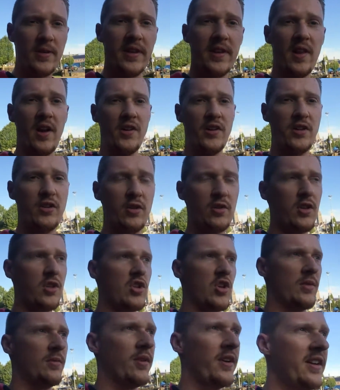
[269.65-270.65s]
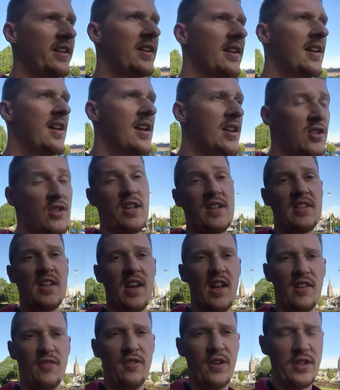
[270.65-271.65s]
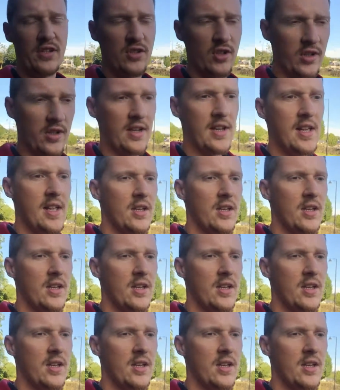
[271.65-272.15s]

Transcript: Killarney to the gym, right? So that's a lot faster.